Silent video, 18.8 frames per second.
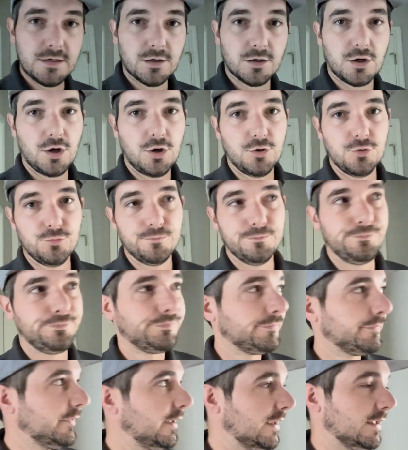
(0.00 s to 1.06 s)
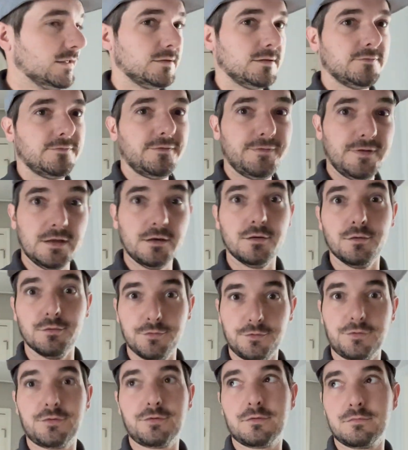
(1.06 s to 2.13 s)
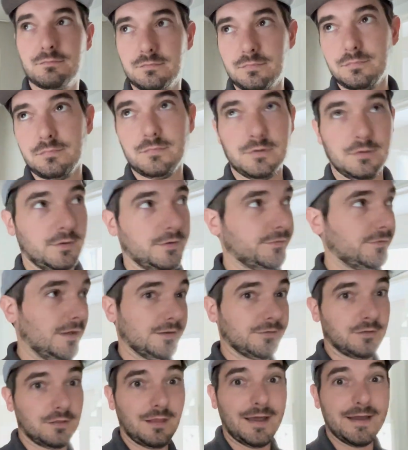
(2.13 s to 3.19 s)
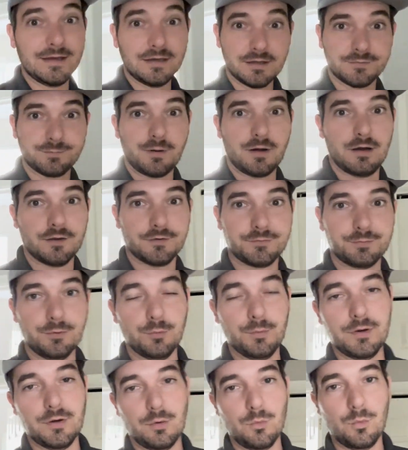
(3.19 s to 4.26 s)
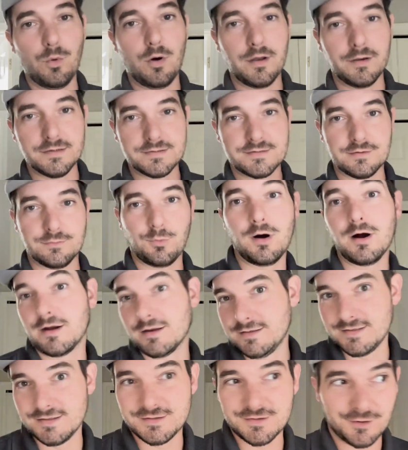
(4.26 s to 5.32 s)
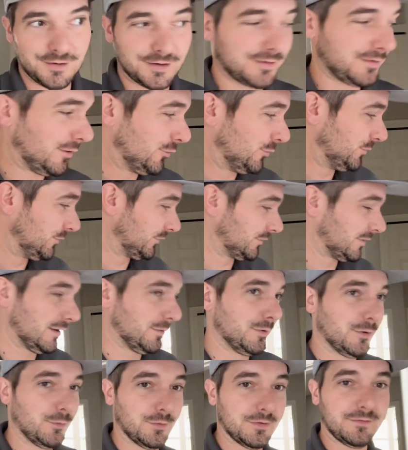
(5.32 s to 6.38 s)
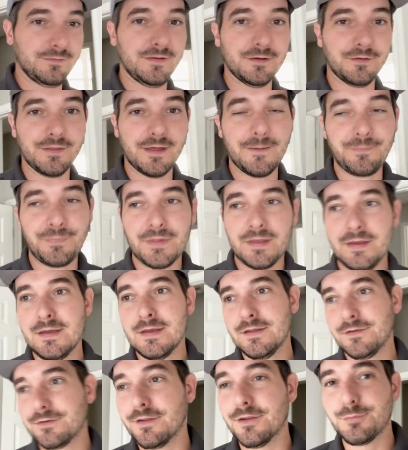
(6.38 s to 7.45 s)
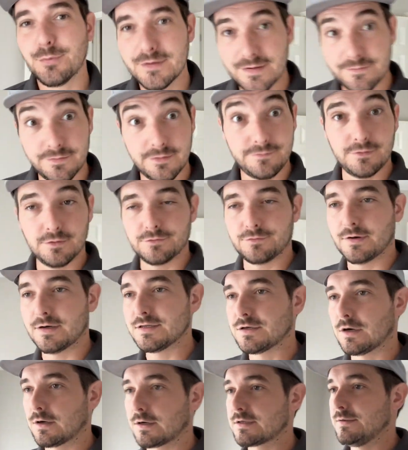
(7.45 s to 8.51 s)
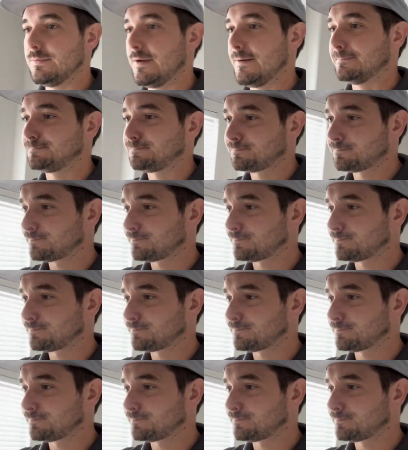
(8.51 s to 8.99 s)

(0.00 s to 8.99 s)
your home, it feels, you know, as light as possible. We don't want to walk into dark homes, okay? We don't want to feel that. So this one definitely feels very dark to me.